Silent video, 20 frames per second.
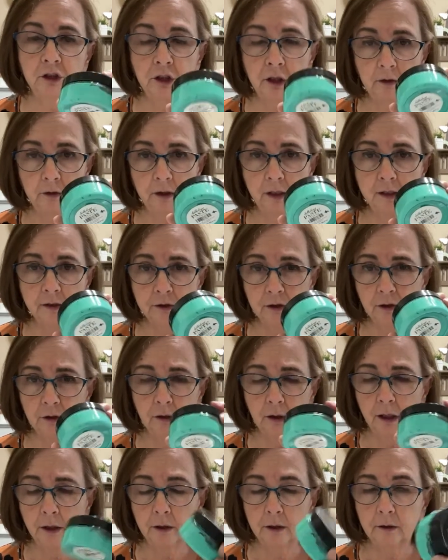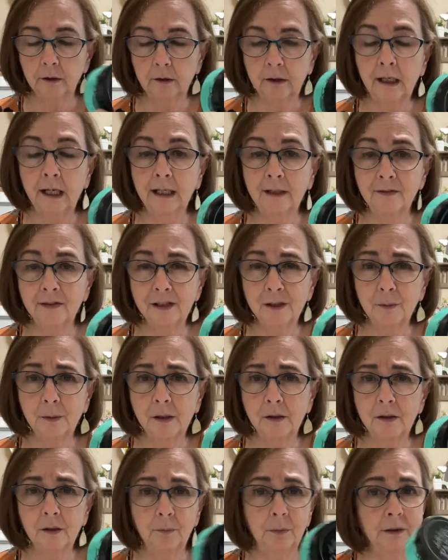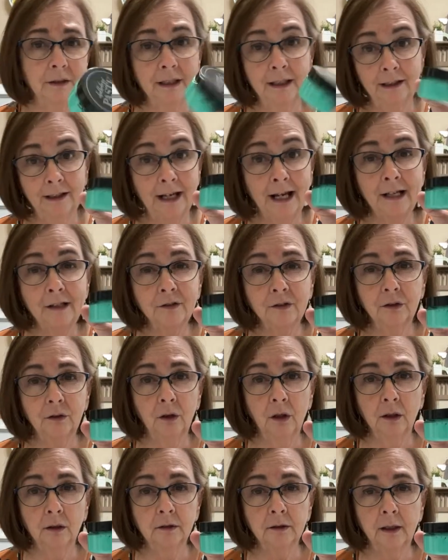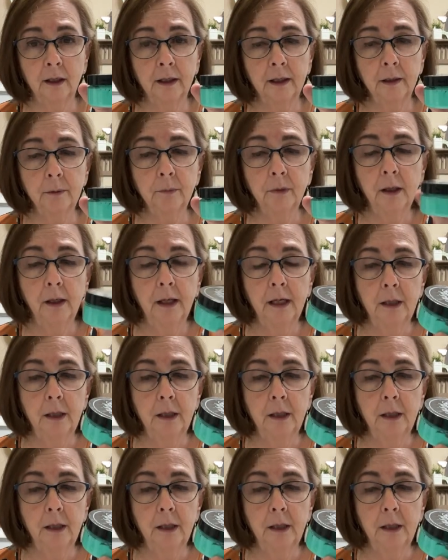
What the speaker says: these are kind of expensive, but they last a long time.